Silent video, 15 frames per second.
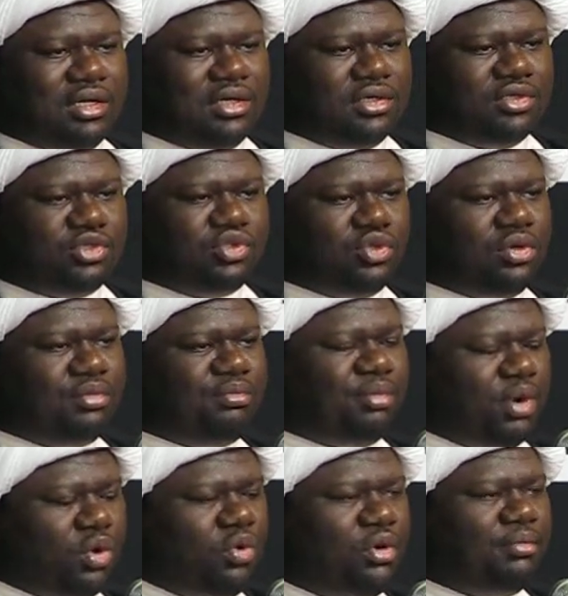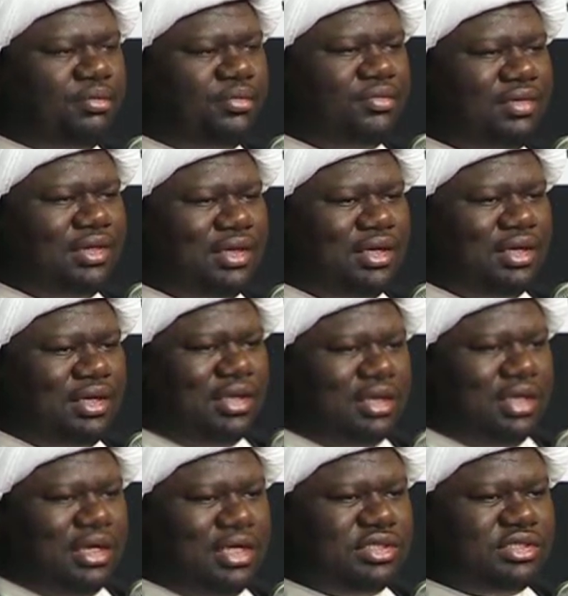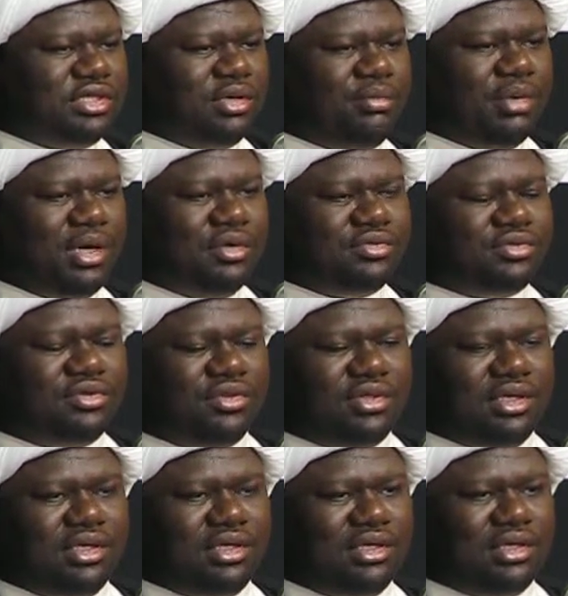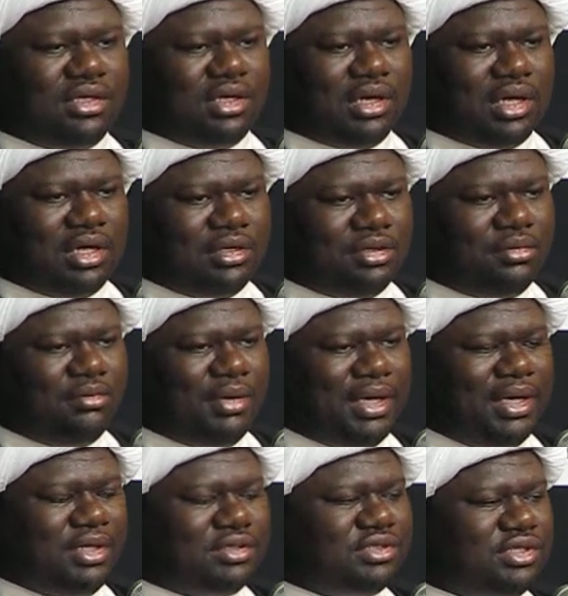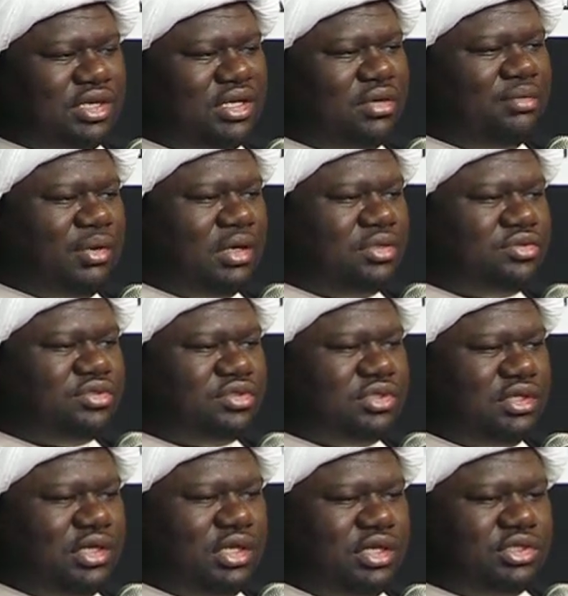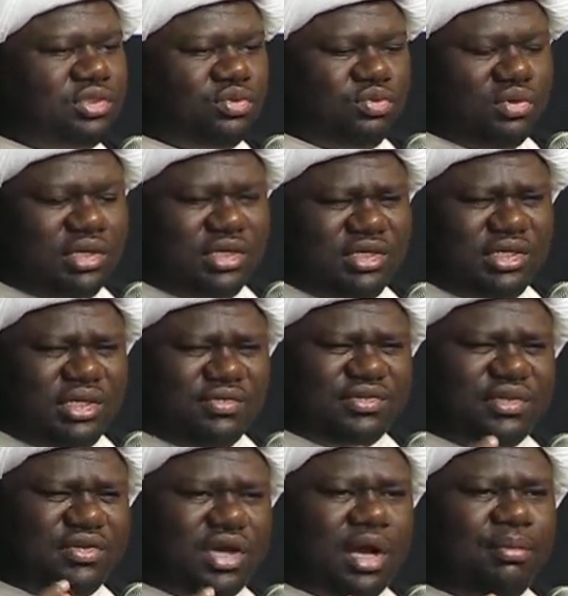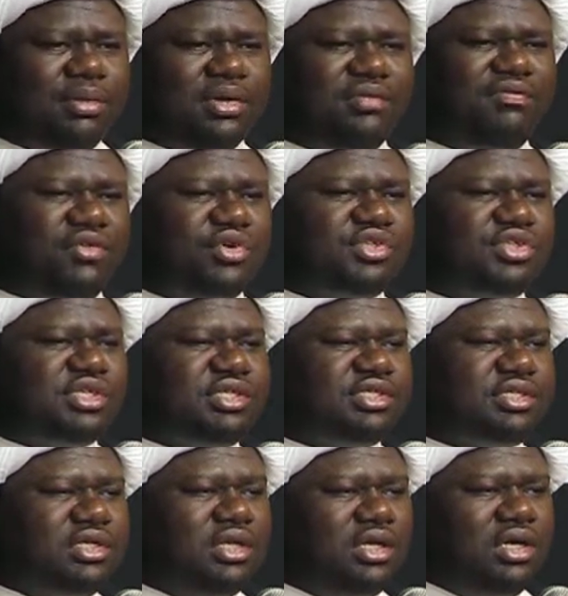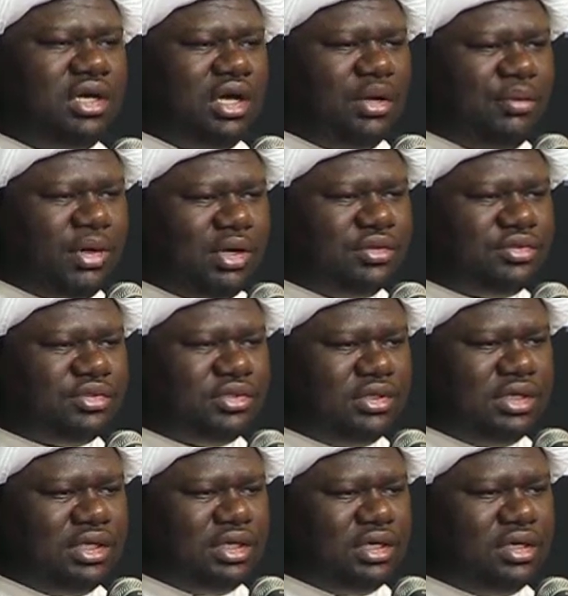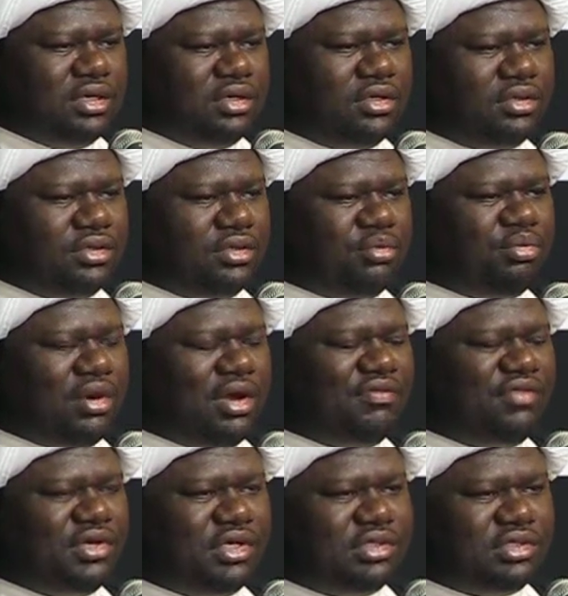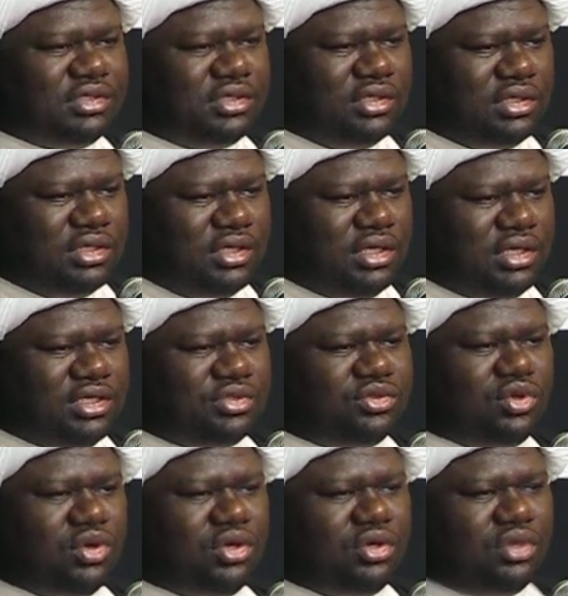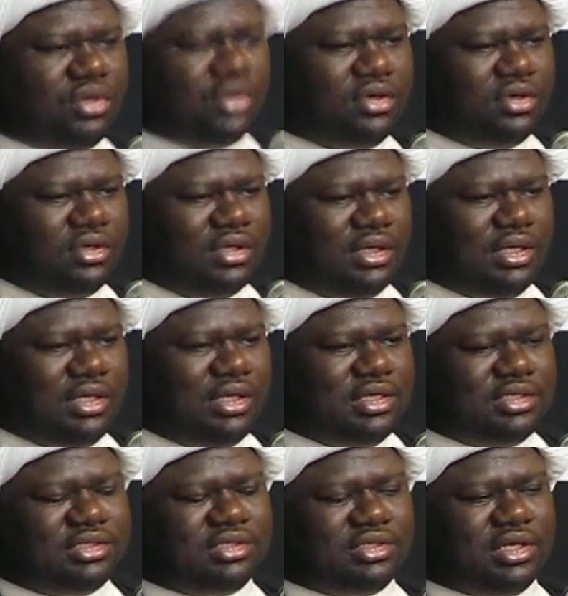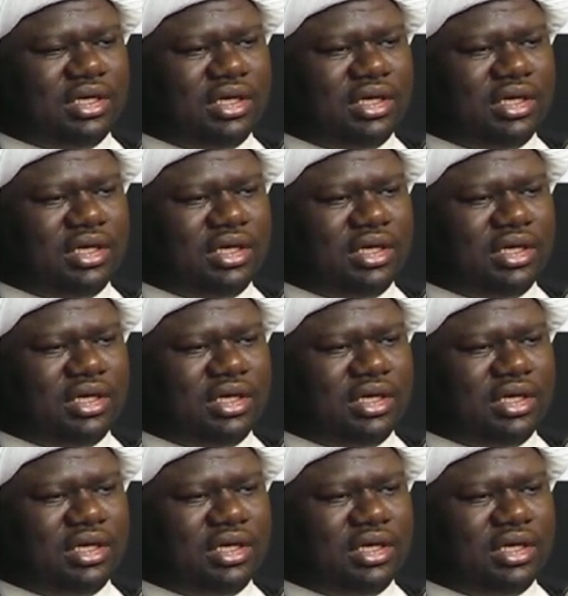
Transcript: short poem is about the Ahl al-Bayt, and about each one gives a couple of verses about the Prophet, his daughter, his